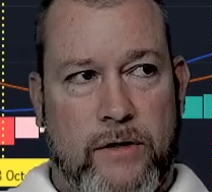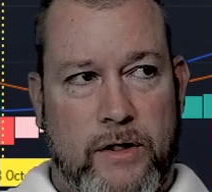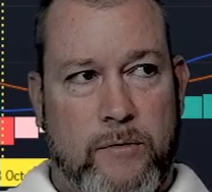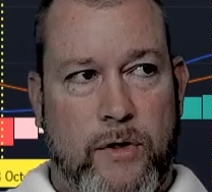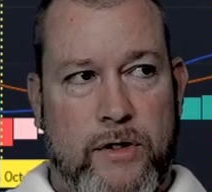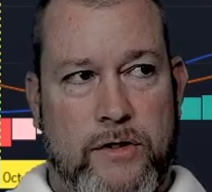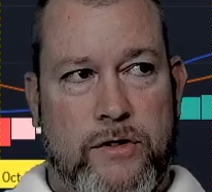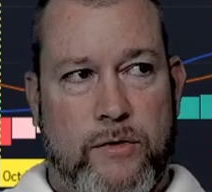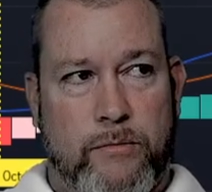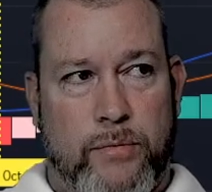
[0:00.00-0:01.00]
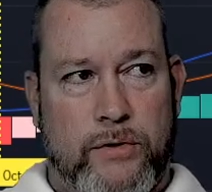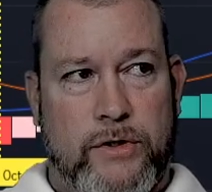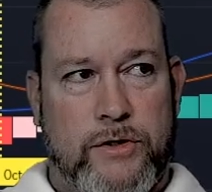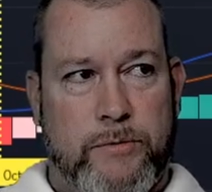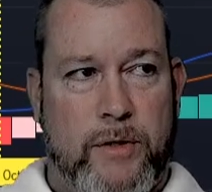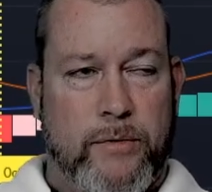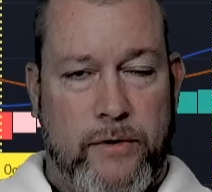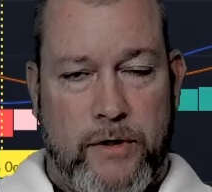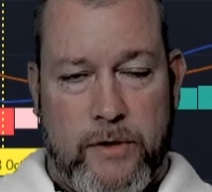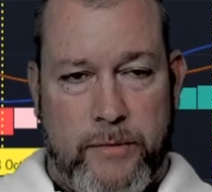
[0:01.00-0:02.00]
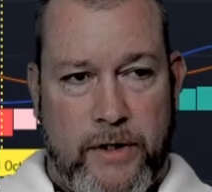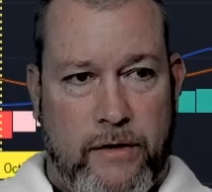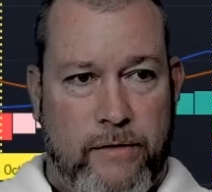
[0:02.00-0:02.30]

Like, the market's still bullish. People are going to be,